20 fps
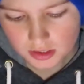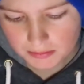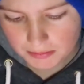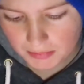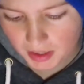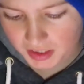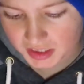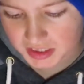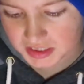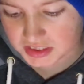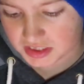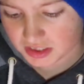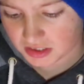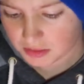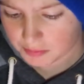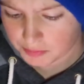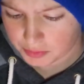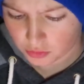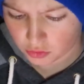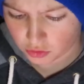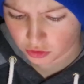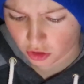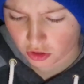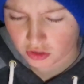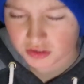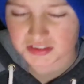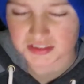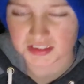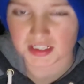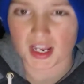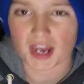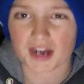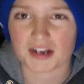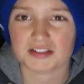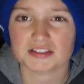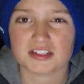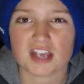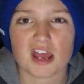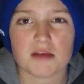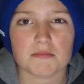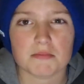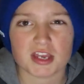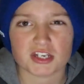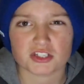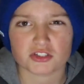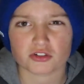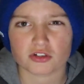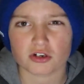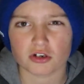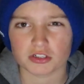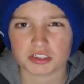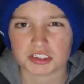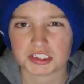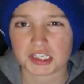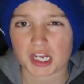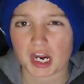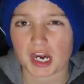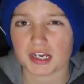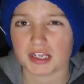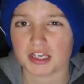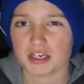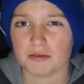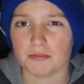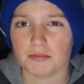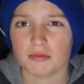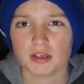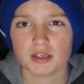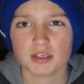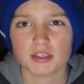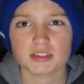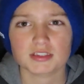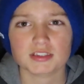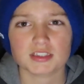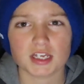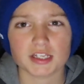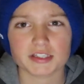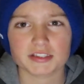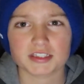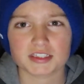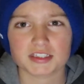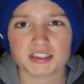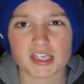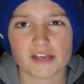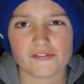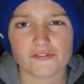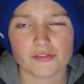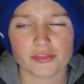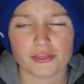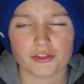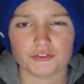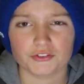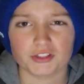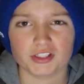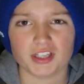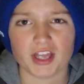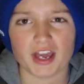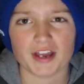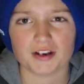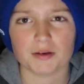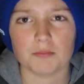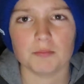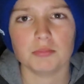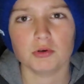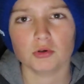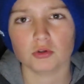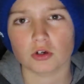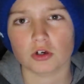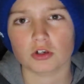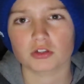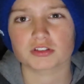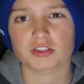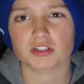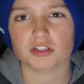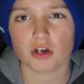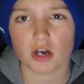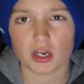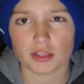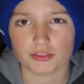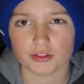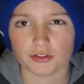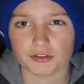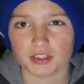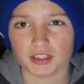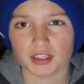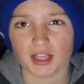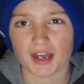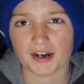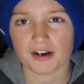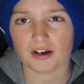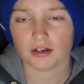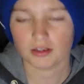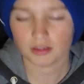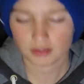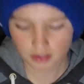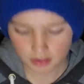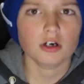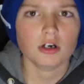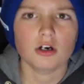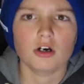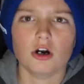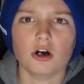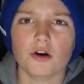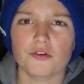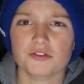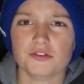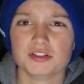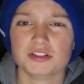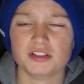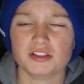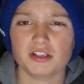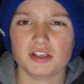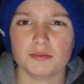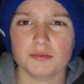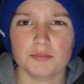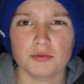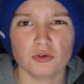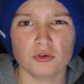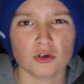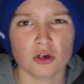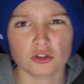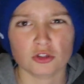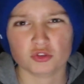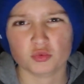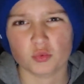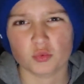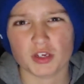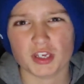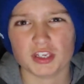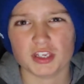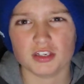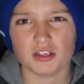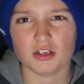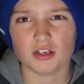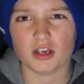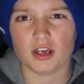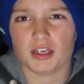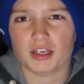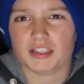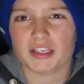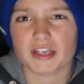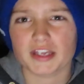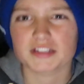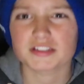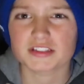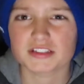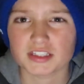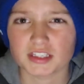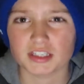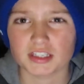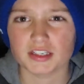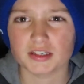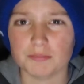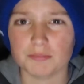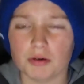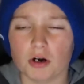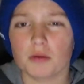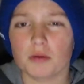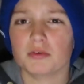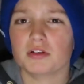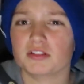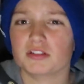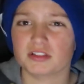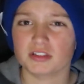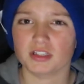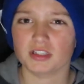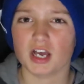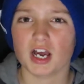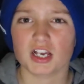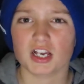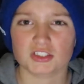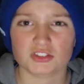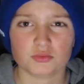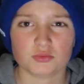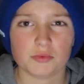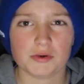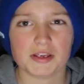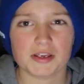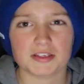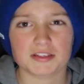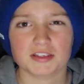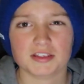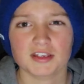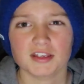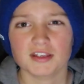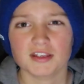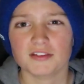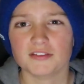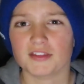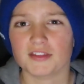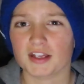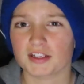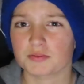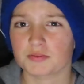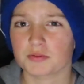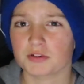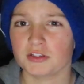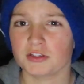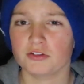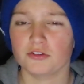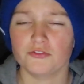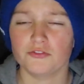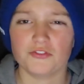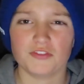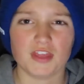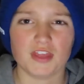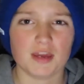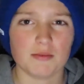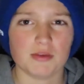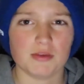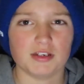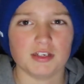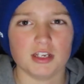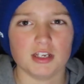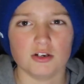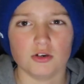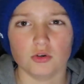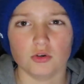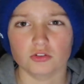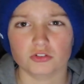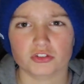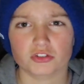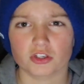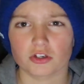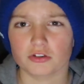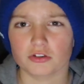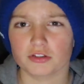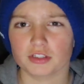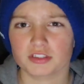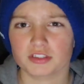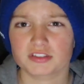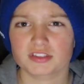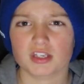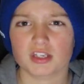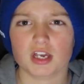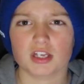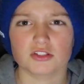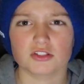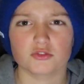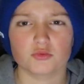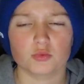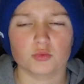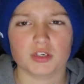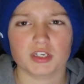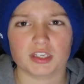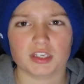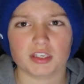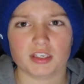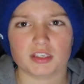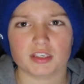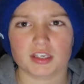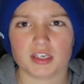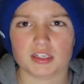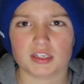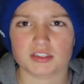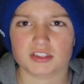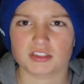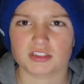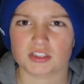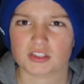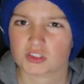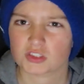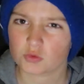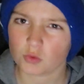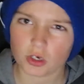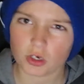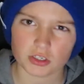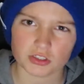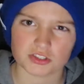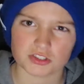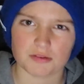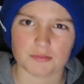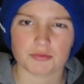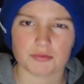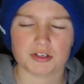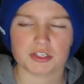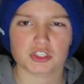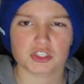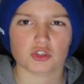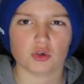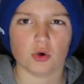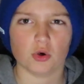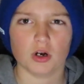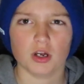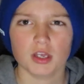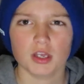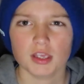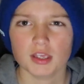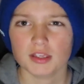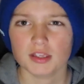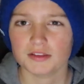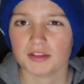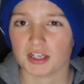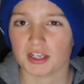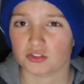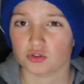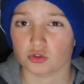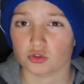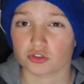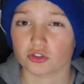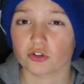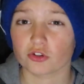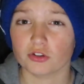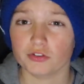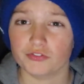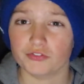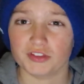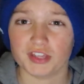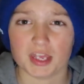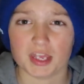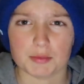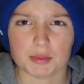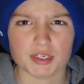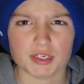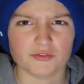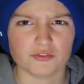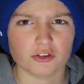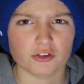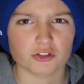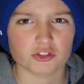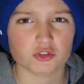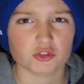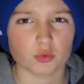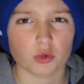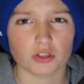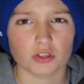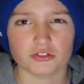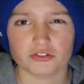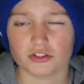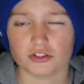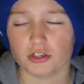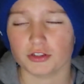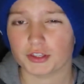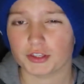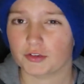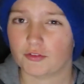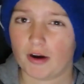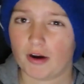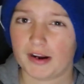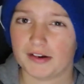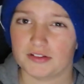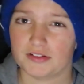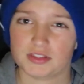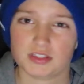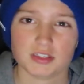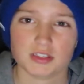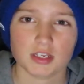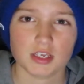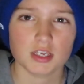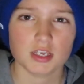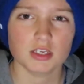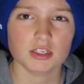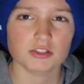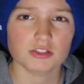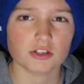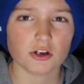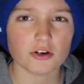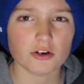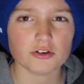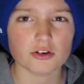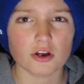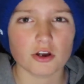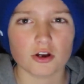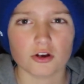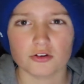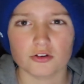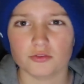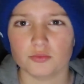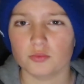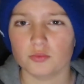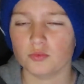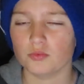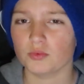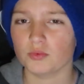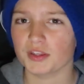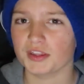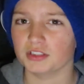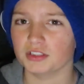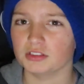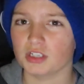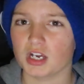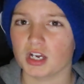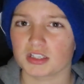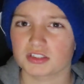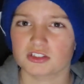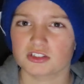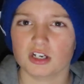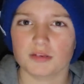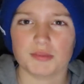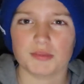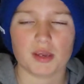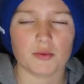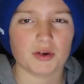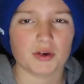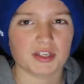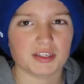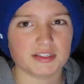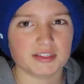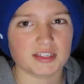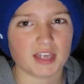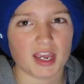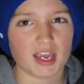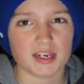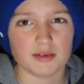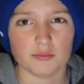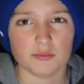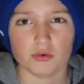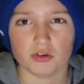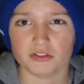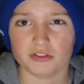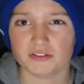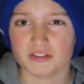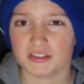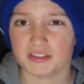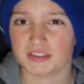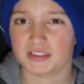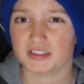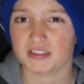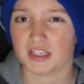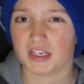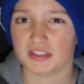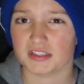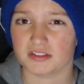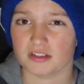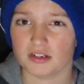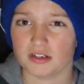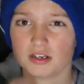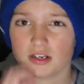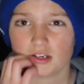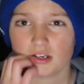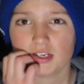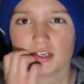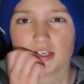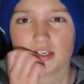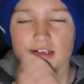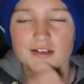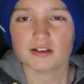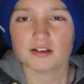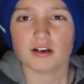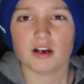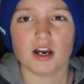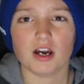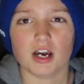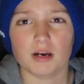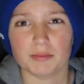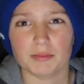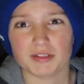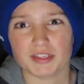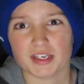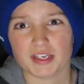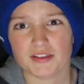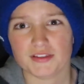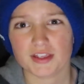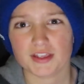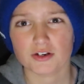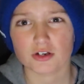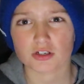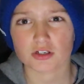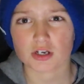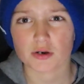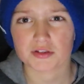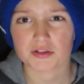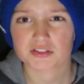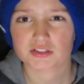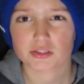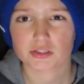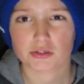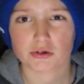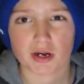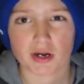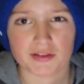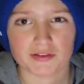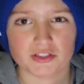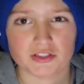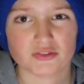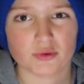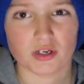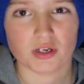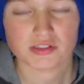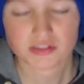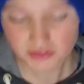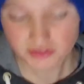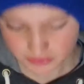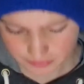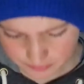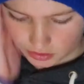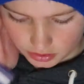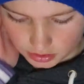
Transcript: Money's to the Bulldogs and it's at Metricon Stadium. Suns are 7th on the ladder, Bulldogs are 9th on the ladder. Obviously, Bulldogs win against the Bombers last week. That's pretty good for them, and then also the Suns winning against the Swans, I'm pretty sure. That's also good for them, even though Swans are not the greatest. Don't know when the last time they won a game was this season. But yeah, they're not going too great, the Swans.